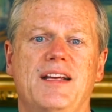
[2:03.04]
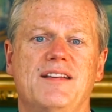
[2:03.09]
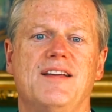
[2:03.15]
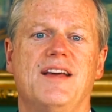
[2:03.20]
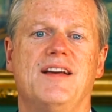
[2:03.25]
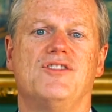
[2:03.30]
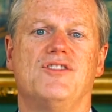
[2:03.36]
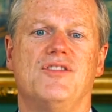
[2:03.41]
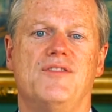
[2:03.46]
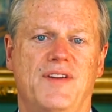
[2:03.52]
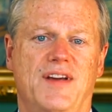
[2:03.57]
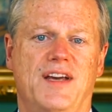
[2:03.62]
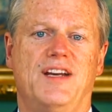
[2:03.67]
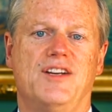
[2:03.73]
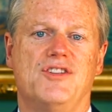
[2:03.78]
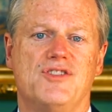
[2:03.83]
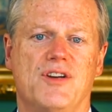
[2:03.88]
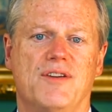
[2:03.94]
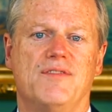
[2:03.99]
takes
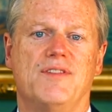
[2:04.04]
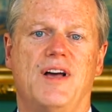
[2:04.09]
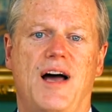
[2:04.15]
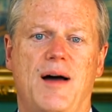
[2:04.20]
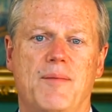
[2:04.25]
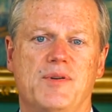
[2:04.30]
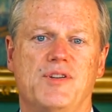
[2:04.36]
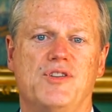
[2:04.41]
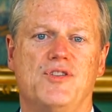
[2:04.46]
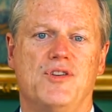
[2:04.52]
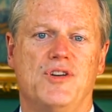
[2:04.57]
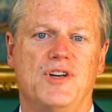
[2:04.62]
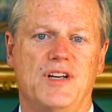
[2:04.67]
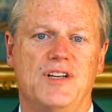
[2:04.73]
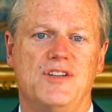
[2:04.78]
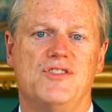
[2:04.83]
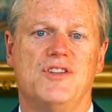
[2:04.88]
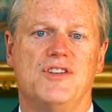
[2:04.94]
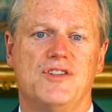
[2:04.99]
advantage of the
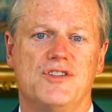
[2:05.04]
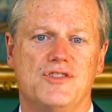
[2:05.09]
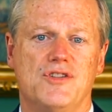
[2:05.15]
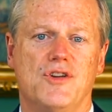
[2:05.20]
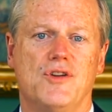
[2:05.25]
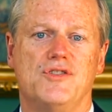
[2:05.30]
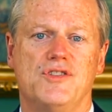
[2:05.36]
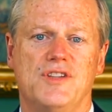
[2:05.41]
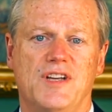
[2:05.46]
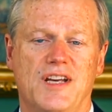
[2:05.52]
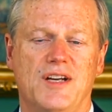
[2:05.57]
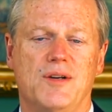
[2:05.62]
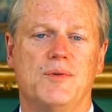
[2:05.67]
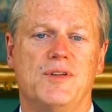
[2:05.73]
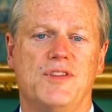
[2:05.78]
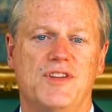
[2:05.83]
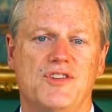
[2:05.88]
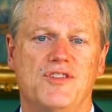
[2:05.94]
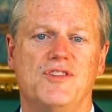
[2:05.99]
opportunities that are associated
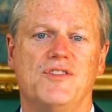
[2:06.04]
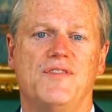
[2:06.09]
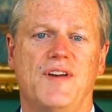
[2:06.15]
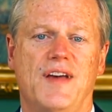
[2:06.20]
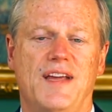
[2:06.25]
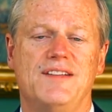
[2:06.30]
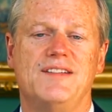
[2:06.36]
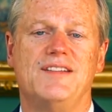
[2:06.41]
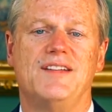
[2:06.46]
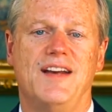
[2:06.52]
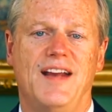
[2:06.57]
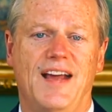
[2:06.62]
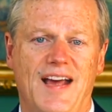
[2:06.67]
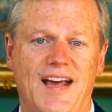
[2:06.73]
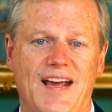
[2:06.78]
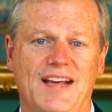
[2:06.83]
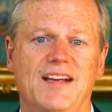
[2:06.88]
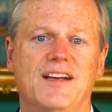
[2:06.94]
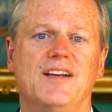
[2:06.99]
with this event
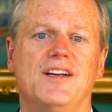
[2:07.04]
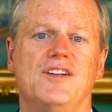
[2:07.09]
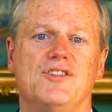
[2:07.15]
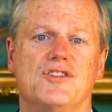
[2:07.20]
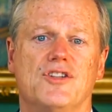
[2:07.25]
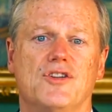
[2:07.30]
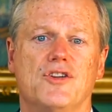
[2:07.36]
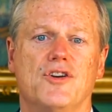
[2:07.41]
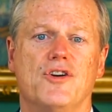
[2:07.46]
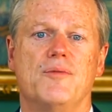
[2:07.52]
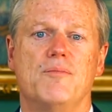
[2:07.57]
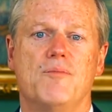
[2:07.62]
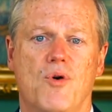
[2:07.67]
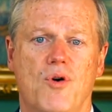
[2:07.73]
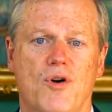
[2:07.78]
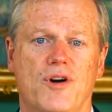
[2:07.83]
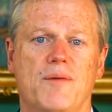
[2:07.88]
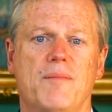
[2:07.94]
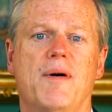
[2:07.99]
today to learn
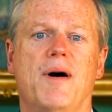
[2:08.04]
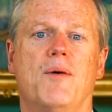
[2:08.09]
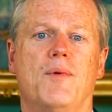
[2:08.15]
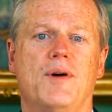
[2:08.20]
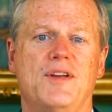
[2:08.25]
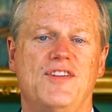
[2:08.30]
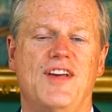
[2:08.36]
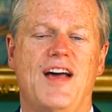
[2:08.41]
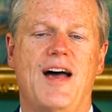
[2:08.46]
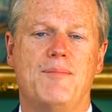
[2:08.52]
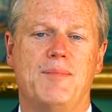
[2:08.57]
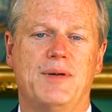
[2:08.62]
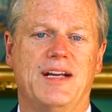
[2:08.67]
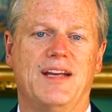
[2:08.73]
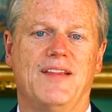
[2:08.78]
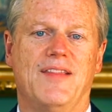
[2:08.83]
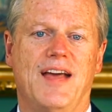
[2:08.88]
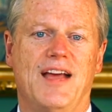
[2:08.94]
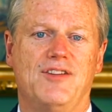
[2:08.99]
more about what's happening
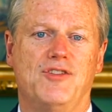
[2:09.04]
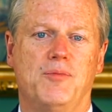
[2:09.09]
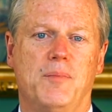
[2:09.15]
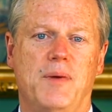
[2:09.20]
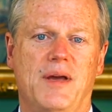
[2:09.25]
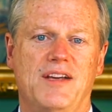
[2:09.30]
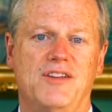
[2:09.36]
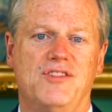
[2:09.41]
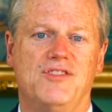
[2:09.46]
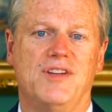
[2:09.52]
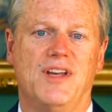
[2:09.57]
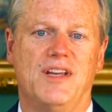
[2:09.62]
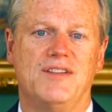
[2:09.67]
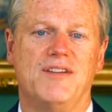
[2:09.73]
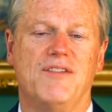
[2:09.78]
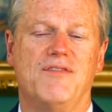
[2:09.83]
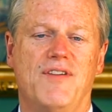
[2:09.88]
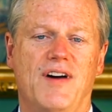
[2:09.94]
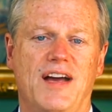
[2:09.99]
in that space and
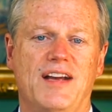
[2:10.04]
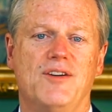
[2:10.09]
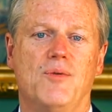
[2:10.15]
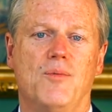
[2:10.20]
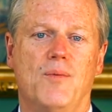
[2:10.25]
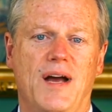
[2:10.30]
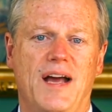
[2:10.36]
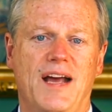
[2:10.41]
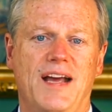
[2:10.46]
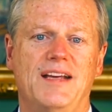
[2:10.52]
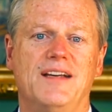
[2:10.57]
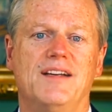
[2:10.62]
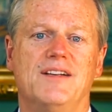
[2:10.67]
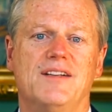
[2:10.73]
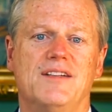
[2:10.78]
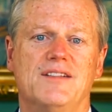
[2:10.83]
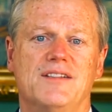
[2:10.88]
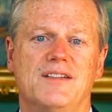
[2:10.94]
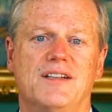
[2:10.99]
to find a way,
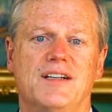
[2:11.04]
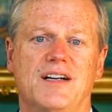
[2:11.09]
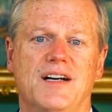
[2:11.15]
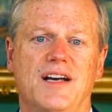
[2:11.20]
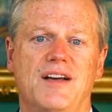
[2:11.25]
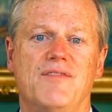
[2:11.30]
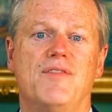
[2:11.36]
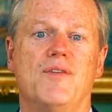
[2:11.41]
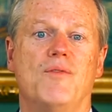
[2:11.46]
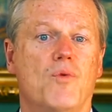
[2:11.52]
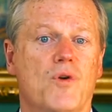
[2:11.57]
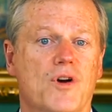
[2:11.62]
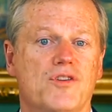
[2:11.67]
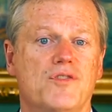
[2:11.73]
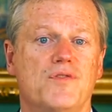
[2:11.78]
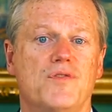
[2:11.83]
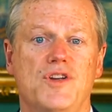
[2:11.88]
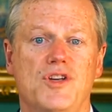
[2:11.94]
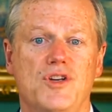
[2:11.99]
if it works
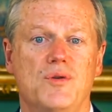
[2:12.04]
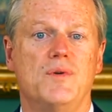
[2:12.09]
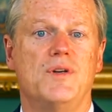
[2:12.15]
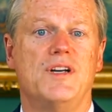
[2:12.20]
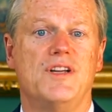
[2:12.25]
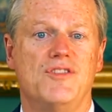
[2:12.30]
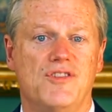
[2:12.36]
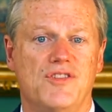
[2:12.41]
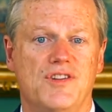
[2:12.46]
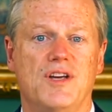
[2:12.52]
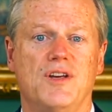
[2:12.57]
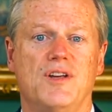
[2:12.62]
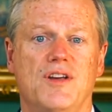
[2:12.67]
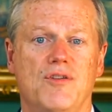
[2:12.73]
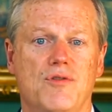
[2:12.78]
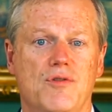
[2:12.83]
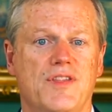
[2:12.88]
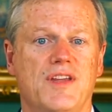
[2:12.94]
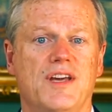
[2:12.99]
for you and
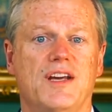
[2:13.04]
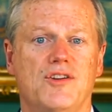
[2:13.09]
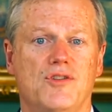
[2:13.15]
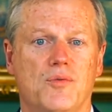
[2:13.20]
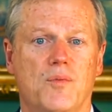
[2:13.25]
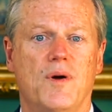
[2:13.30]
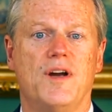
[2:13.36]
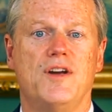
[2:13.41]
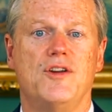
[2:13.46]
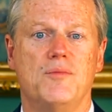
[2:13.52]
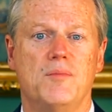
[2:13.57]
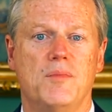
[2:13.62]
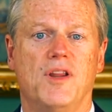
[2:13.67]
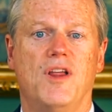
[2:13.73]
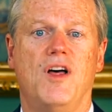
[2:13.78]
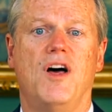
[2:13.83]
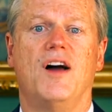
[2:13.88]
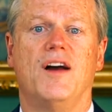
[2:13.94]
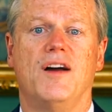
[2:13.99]
you think it's where you
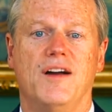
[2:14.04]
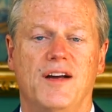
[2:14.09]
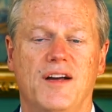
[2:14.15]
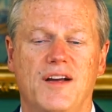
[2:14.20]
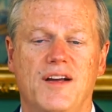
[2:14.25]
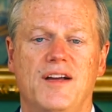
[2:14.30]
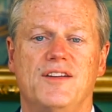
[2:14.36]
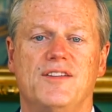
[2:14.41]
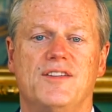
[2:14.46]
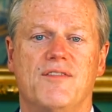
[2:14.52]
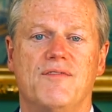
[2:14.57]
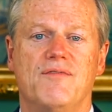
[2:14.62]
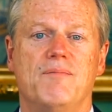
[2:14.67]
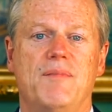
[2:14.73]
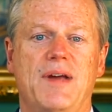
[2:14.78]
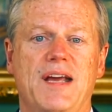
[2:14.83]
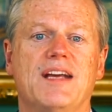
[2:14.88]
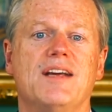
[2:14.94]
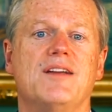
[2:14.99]
belong, to
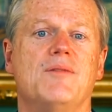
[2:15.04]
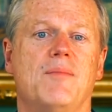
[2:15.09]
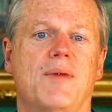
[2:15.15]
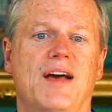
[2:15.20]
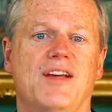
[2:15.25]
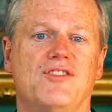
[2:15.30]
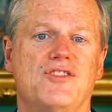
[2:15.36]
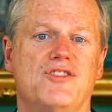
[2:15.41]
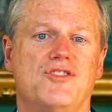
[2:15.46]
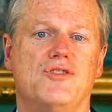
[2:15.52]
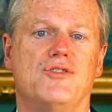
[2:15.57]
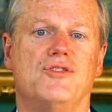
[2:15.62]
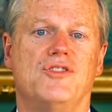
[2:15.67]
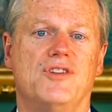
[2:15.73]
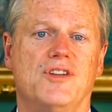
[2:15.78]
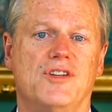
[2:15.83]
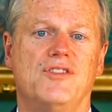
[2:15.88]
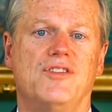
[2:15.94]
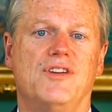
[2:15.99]
make it in
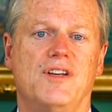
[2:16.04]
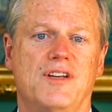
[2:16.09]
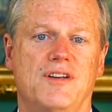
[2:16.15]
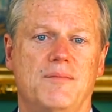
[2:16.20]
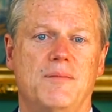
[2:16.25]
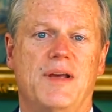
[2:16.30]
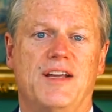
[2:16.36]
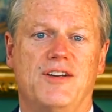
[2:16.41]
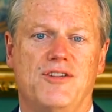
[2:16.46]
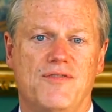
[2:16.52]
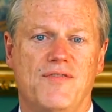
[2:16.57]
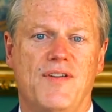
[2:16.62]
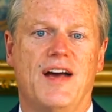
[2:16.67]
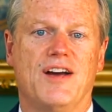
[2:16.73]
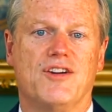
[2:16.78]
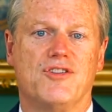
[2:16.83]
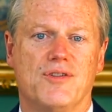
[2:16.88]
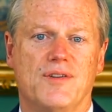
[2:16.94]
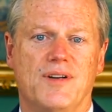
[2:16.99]
Massachusetts in
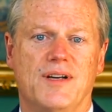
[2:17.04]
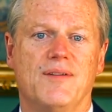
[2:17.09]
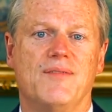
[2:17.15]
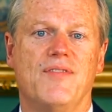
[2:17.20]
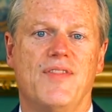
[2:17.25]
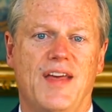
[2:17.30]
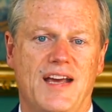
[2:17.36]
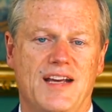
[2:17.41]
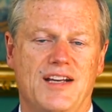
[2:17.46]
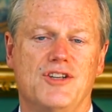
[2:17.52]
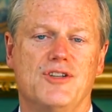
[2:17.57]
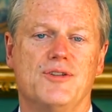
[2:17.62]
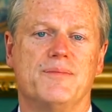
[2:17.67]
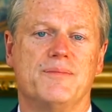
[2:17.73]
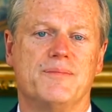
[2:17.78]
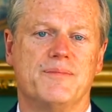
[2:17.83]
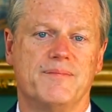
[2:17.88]
manufacturing. Thank you.